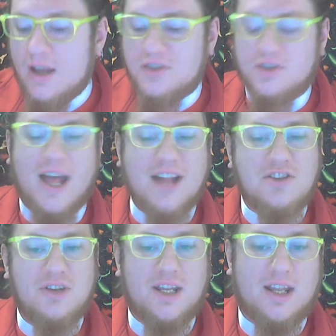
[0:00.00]
So
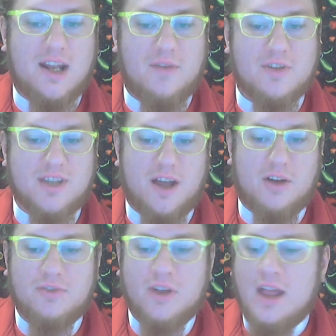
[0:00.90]
that's unique in and of
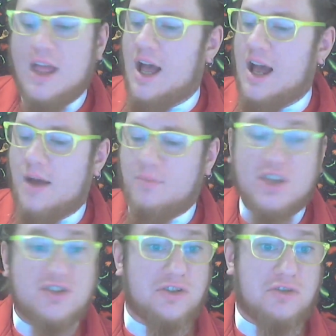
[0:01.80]
itself. Um,
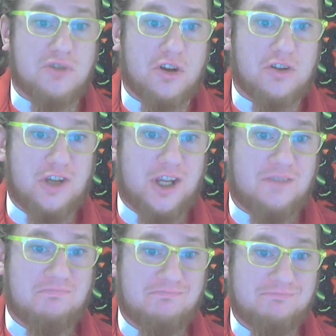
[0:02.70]
this on some jerk
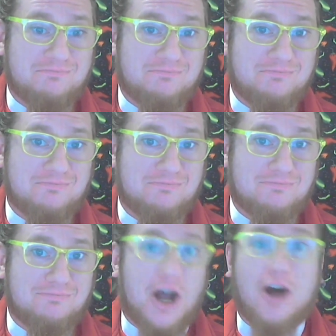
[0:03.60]
chicken
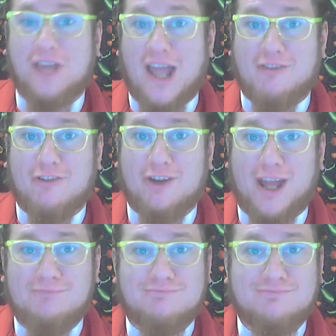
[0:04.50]
all day, every
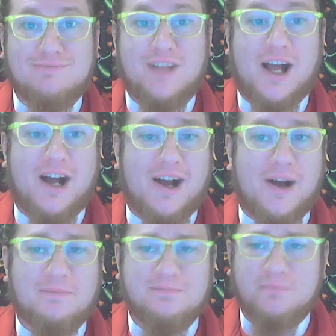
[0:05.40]
day.
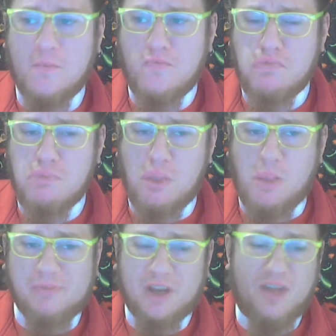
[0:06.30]
Um,
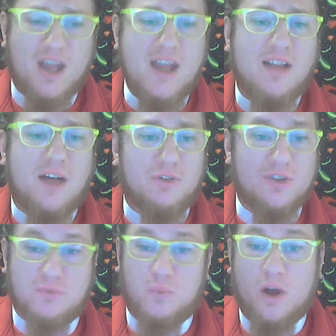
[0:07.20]
the heat level
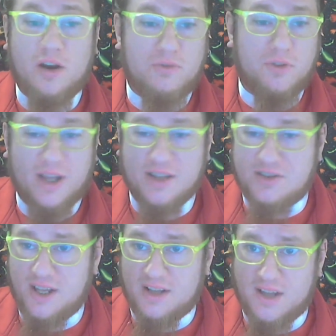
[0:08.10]
is wonderful.
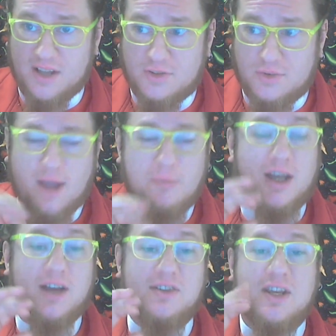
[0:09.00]
It's it, it's great
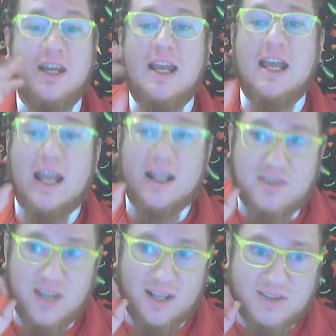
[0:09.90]
because
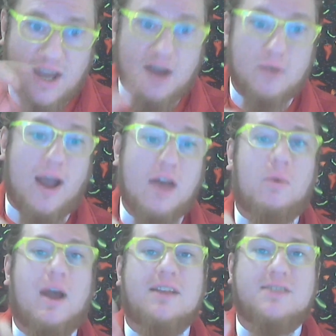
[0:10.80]
it's it's there right
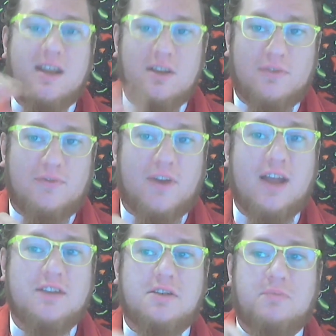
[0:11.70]
away. It's in your
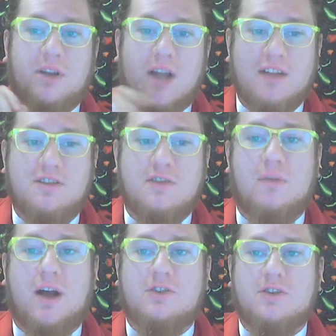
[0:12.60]
face, but not too
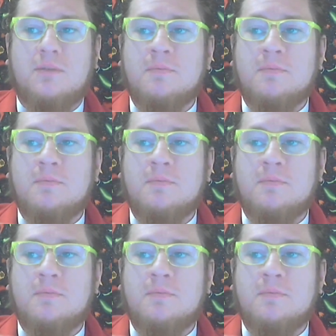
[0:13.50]
much